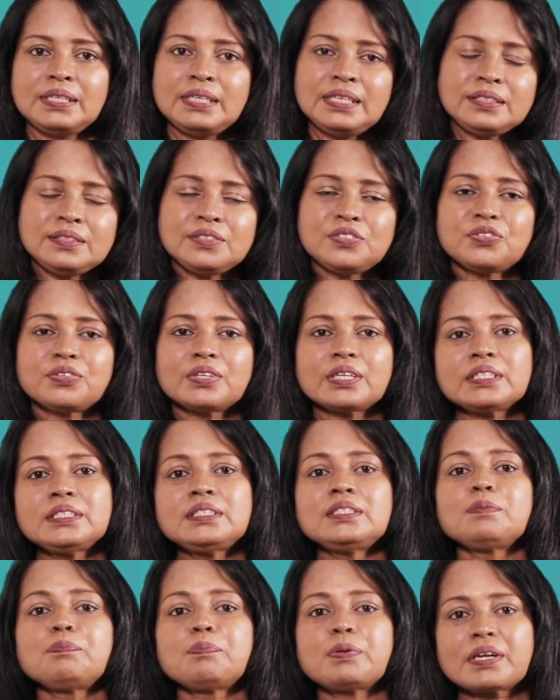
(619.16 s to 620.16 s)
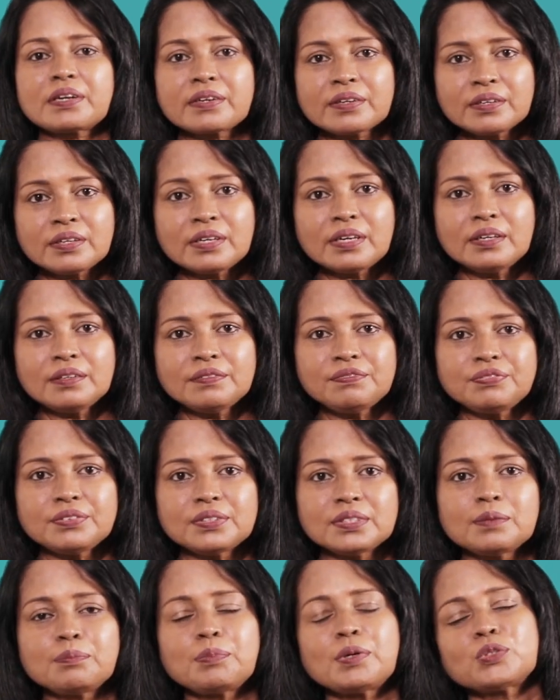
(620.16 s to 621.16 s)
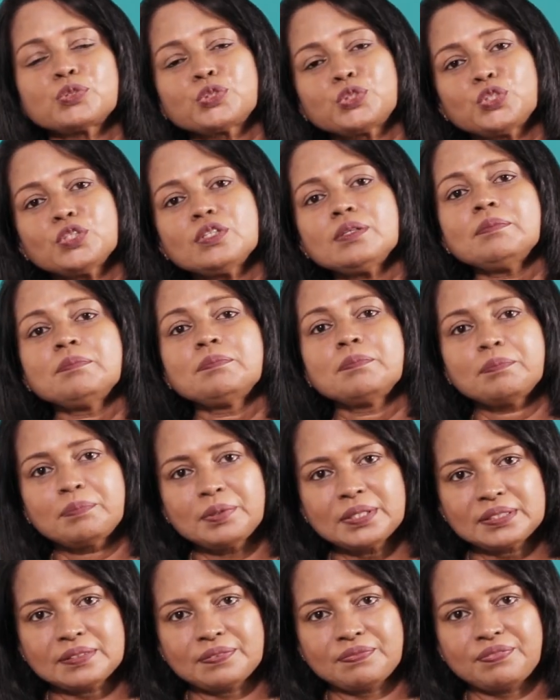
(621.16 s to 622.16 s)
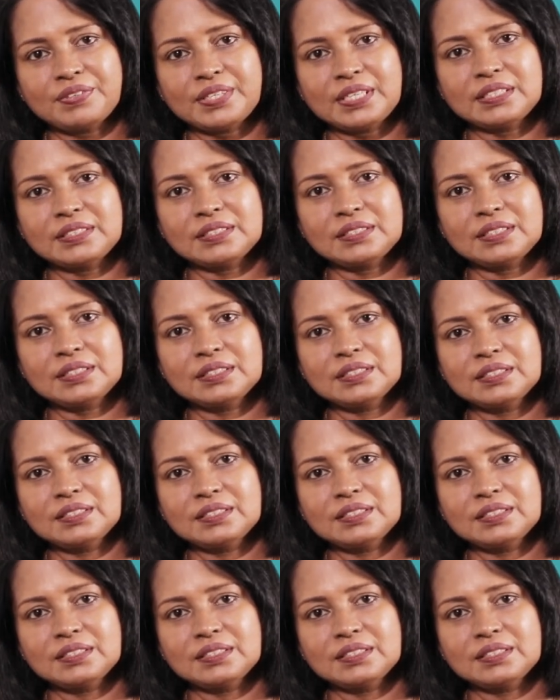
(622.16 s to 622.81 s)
Let's write a paragraph about your best friend.